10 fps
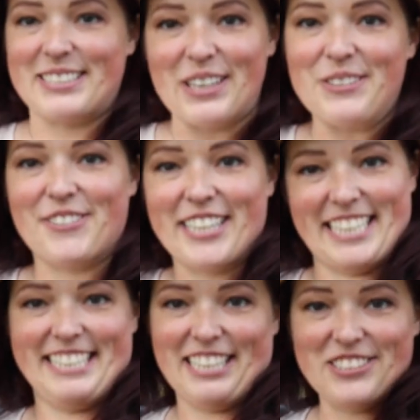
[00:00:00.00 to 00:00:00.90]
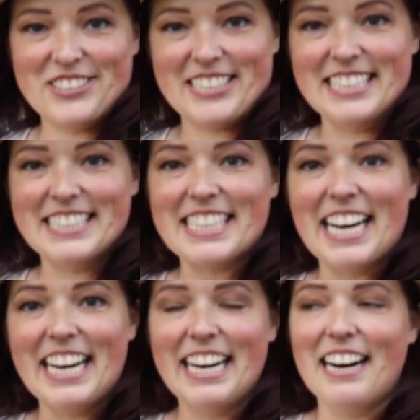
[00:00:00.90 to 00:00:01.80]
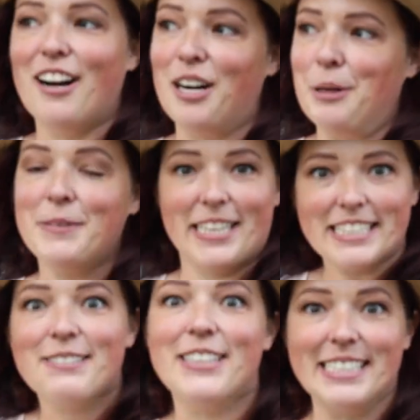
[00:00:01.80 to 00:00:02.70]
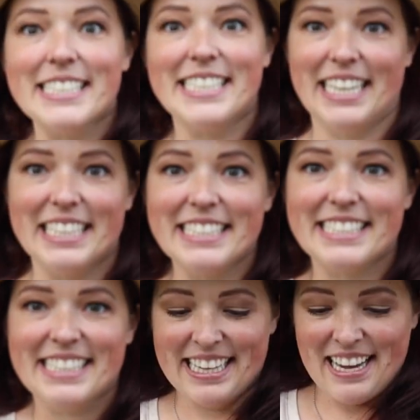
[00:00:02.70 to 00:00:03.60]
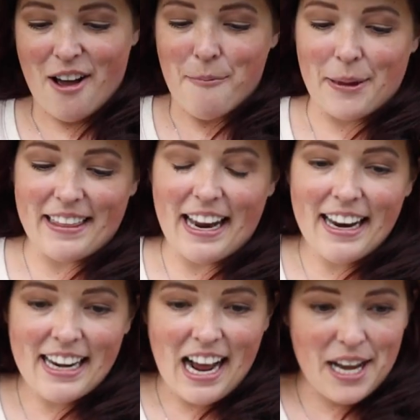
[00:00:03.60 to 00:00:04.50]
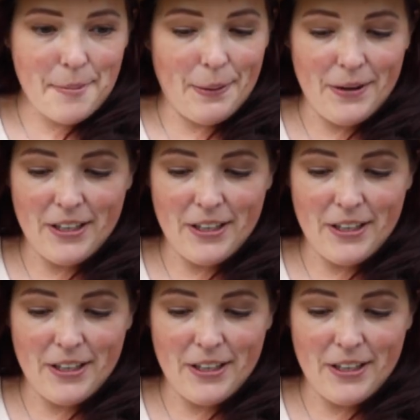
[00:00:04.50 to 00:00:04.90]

so freaking cozy inside? That's because it is. But then I